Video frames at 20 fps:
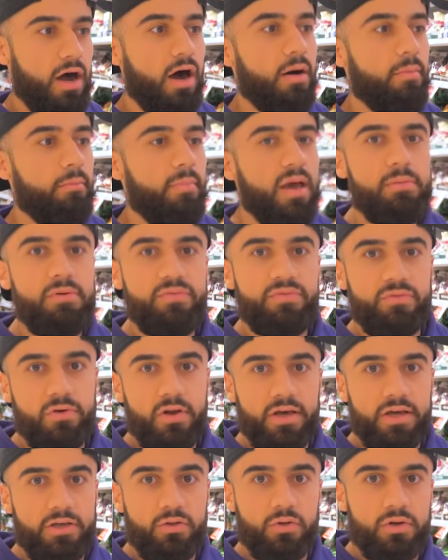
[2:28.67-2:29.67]
Um, maybe for
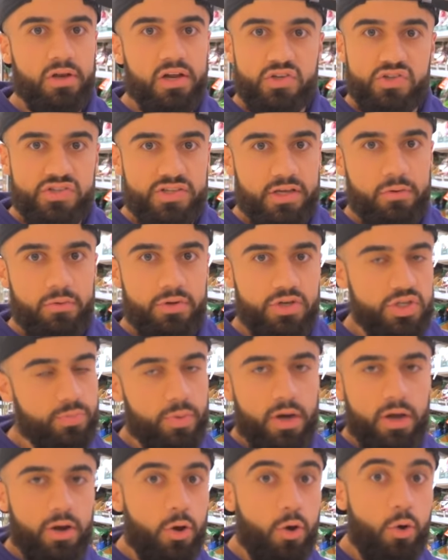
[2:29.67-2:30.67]
like your lunch sandwich,
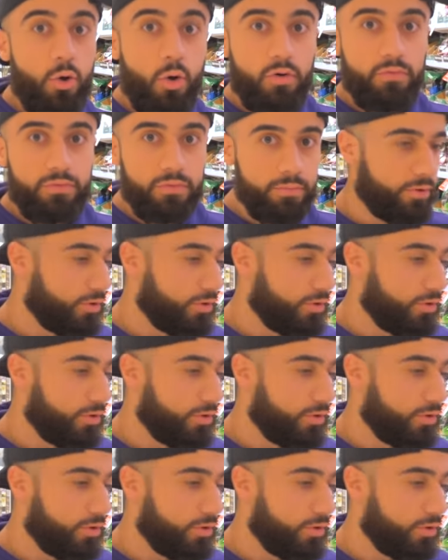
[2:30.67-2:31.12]
but not for